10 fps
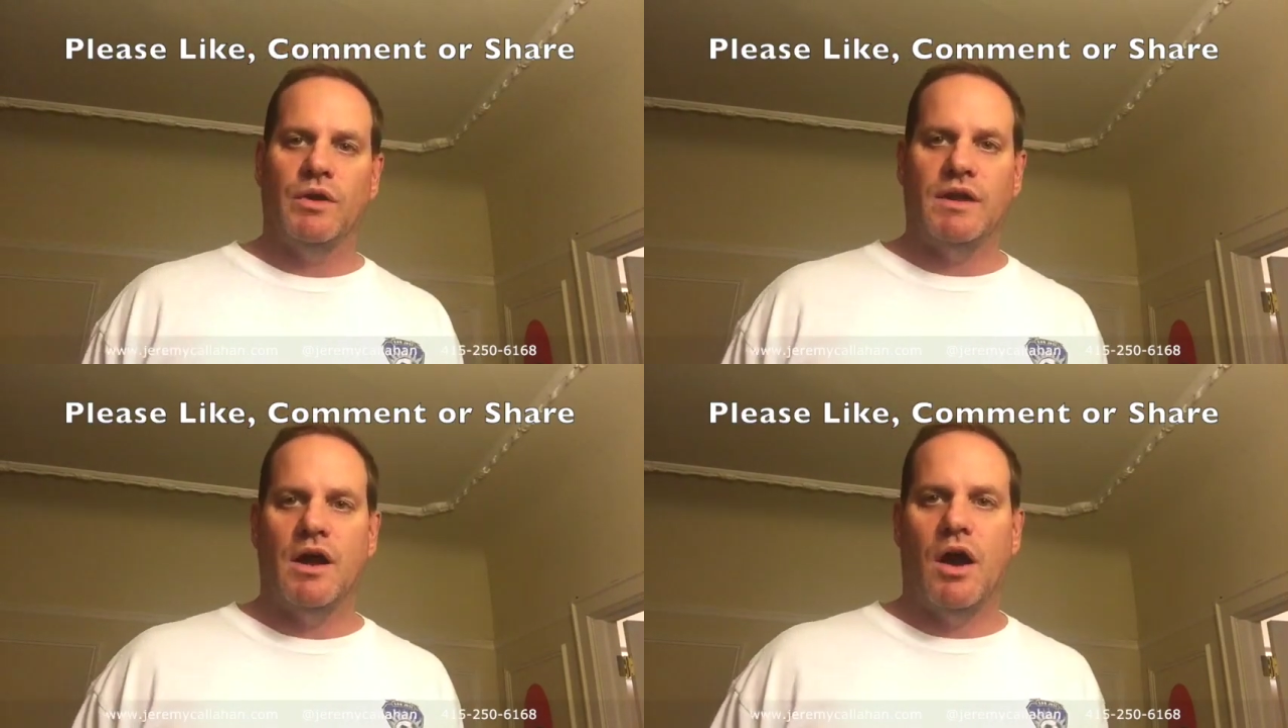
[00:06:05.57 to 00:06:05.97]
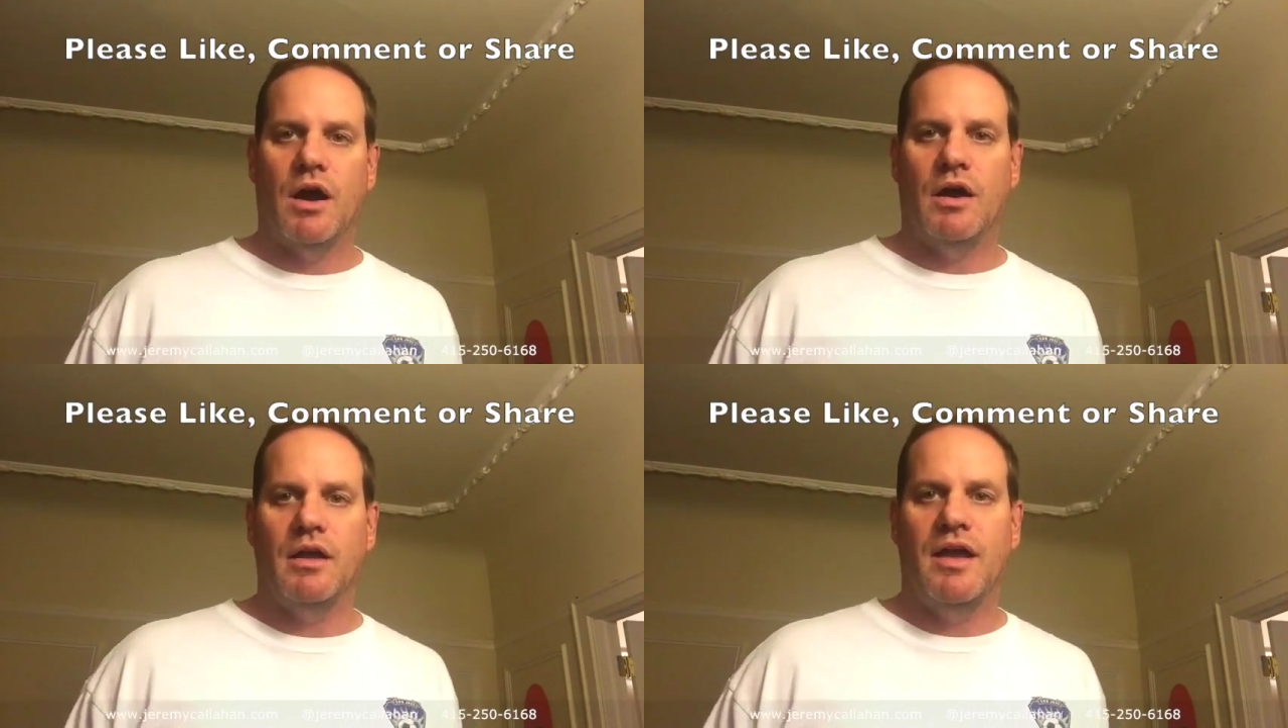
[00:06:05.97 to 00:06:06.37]
really
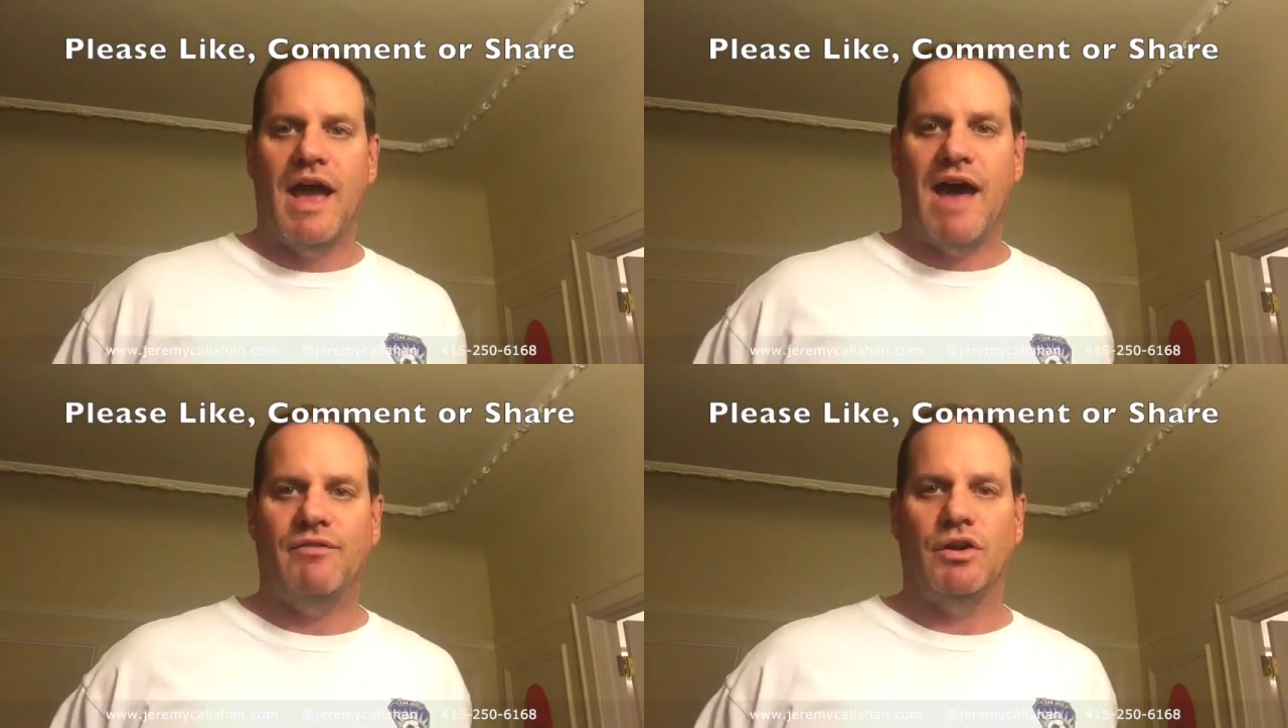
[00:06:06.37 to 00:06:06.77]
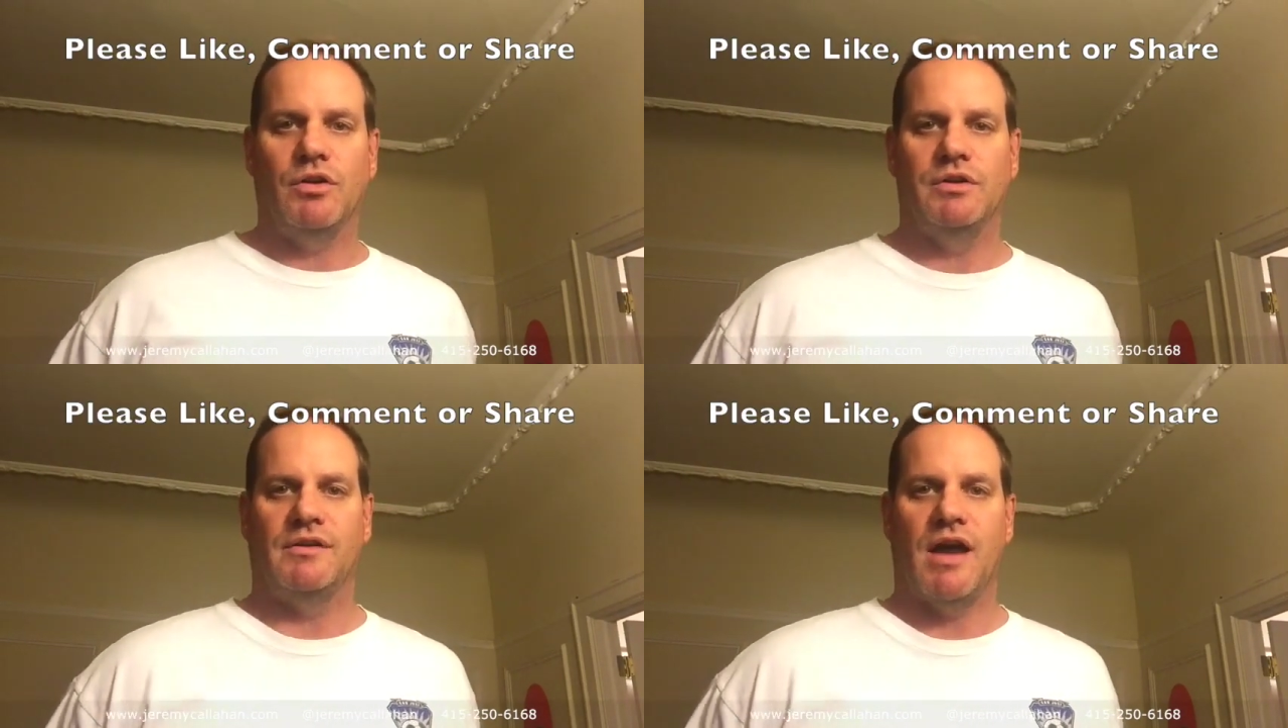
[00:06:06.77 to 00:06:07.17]
hard, having a
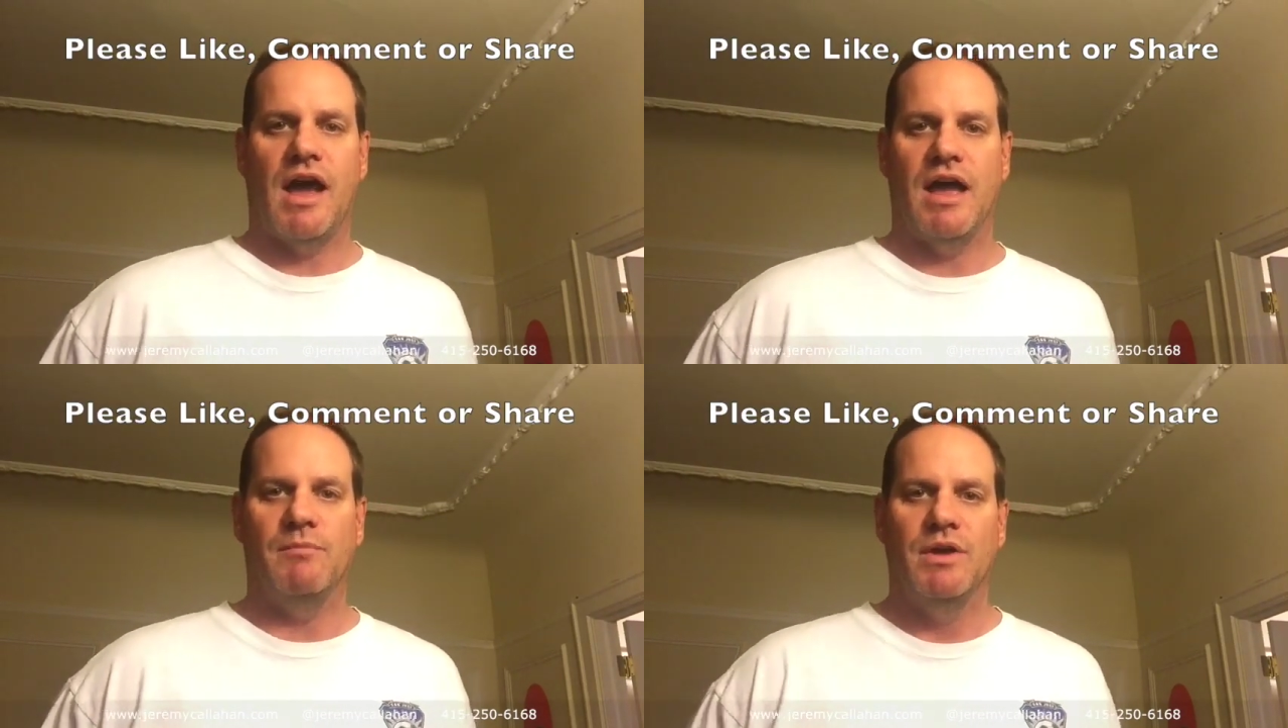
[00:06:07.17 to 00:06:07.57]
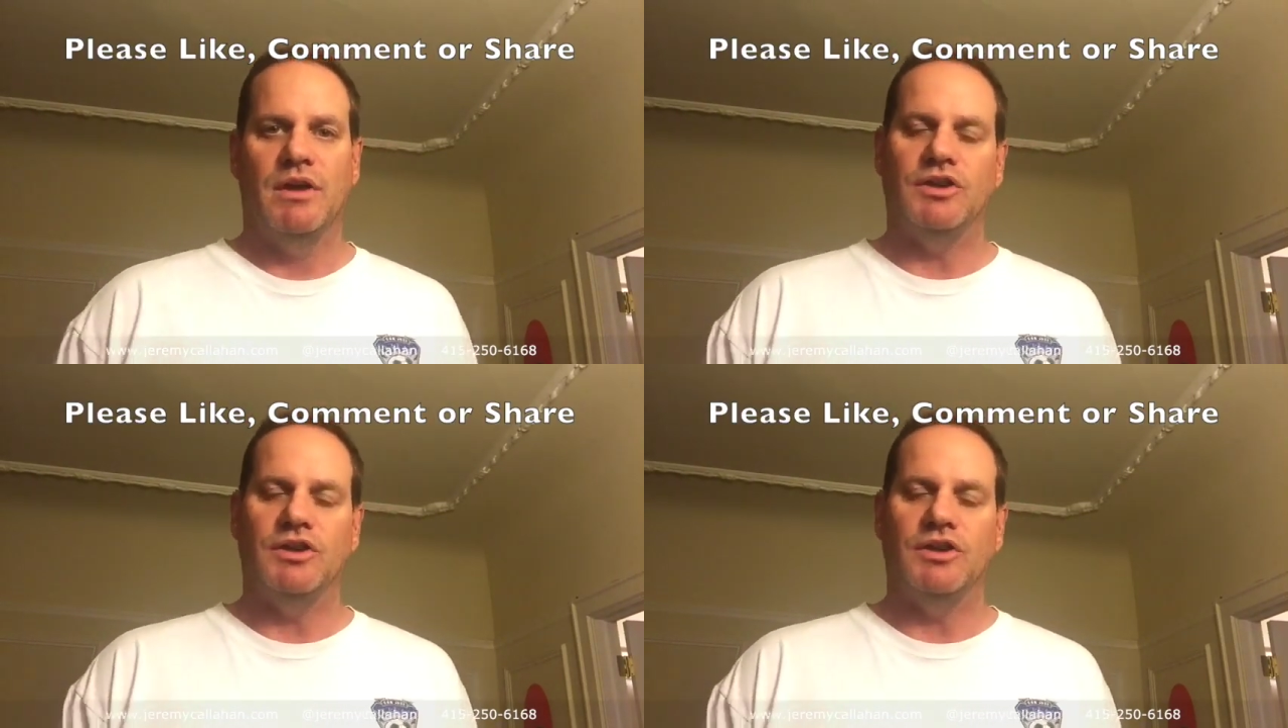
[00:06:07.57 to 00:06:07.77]
good time,